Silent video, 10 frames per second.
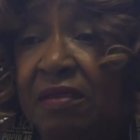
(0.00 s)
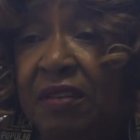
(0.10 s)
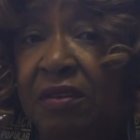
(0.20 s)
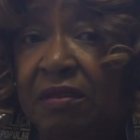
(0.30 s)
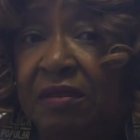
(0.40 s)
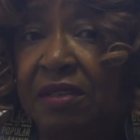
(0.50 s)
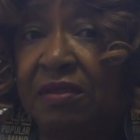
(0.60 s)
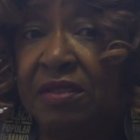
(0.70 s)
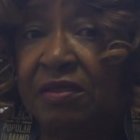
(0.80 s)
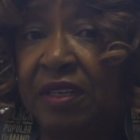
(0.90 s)
voter
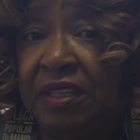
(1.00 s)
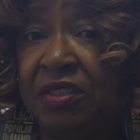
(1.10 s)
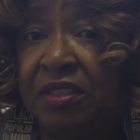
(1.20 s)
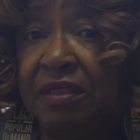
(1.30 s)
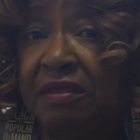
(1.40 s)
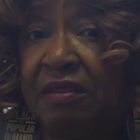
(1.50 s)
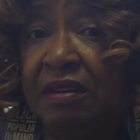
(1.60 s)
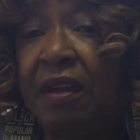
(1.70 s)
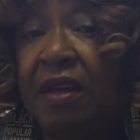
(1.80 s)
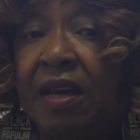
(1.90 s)
registration,
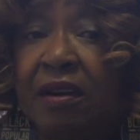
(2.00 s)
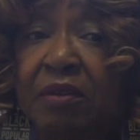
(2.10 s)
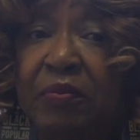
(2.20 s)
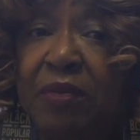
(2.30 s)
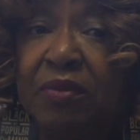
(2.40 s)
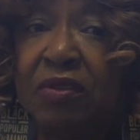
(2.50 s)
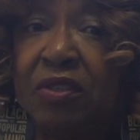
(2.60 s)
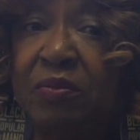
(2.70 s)
allowing people to